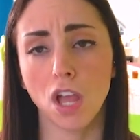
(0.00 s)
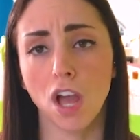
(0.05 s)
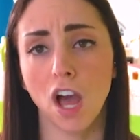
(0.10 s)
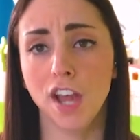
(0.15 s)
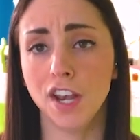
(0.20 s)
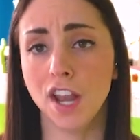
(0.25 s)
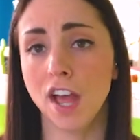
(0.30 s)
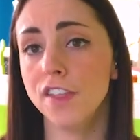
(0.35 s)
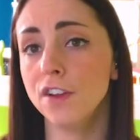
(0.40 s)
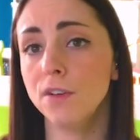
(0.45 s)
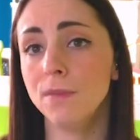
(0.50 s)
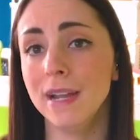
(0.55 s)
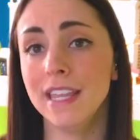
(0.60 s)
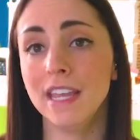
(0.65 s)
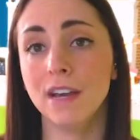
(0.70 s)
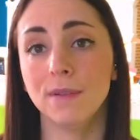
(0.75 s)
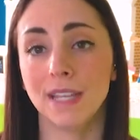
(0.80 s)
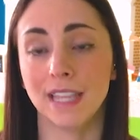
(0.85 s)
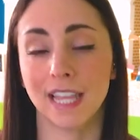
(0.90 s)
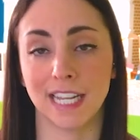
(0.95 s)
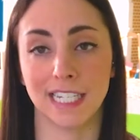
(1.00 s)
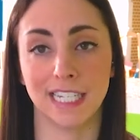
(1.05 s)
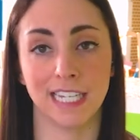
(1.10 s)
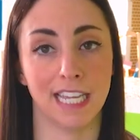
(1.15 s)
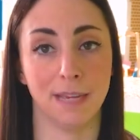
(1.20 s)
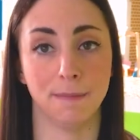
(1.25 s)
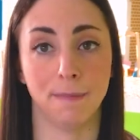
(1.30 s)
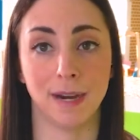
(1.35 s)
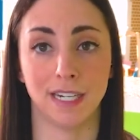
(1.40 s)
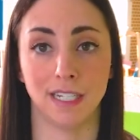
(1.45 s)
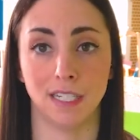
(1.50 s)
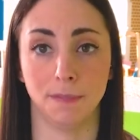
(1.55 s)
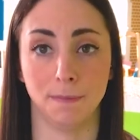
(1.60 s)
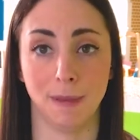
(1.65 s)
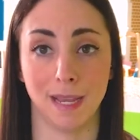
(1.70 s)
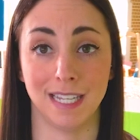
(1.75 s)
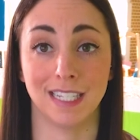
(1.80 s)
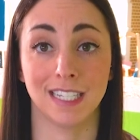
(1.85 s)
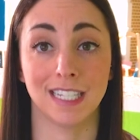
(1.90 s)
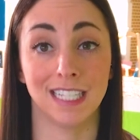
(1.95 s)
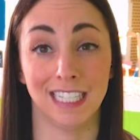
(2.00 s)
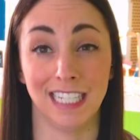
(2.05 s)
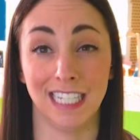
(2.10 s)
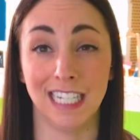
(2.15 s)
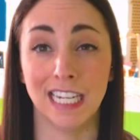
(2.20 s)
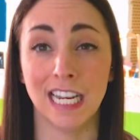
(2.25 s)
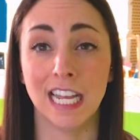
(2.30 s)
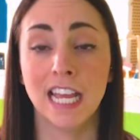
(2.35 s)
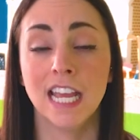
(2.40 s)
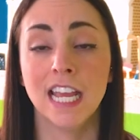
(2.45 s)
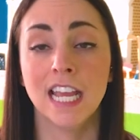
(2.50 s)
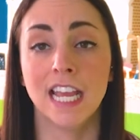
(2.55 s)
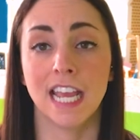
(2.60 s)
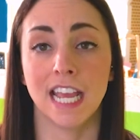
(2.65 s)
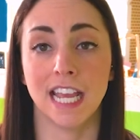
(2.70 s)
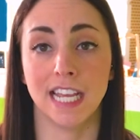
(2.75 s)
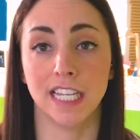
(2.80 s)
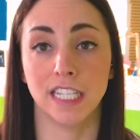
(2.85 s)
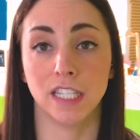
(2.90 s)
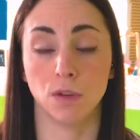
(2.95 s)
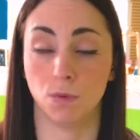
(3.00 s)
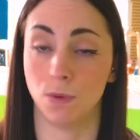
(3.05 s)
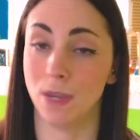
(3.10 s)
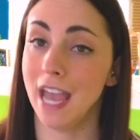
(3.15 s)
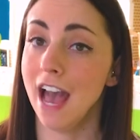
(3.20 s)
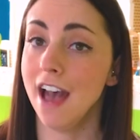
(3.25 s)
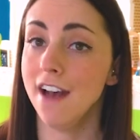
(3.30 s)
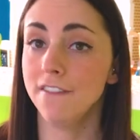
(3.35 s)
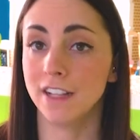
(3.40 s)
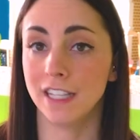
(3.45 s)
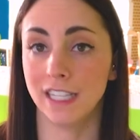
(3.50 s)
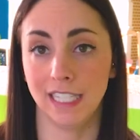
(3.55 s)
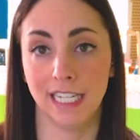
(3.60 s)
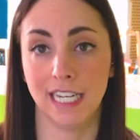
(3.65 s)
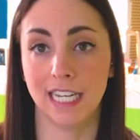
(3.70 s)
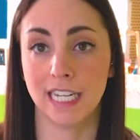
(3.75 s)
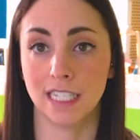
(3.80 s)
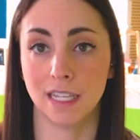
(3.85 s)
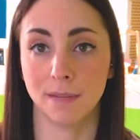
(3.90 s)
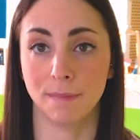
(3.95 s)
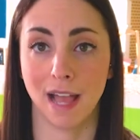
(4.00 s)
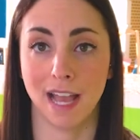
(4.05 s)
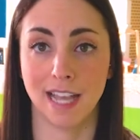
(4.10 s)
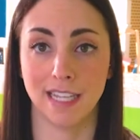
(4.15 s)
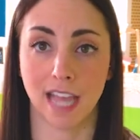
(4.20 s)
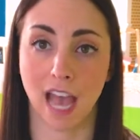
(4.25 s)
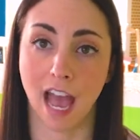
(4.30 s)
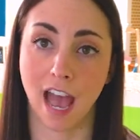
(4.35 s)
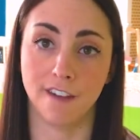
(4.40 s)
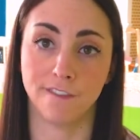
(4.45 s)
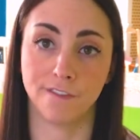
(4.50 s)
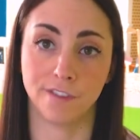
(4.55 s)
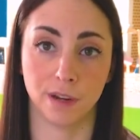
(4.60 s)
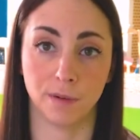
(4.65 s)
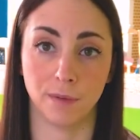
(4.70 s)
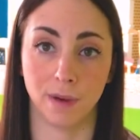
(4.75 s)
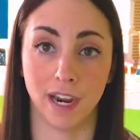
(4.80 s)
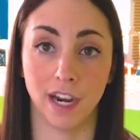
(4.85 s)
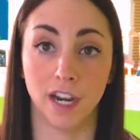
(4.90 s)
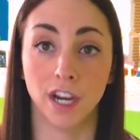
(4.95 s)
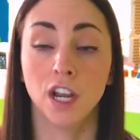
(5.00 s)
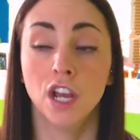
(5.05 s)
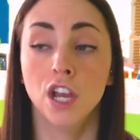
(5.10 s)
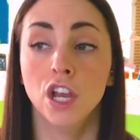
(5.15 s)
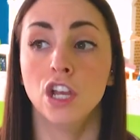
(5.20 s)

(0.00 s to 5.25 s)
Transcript: Another way that we like to keep our space clean is we have cleaning supplies everywhere.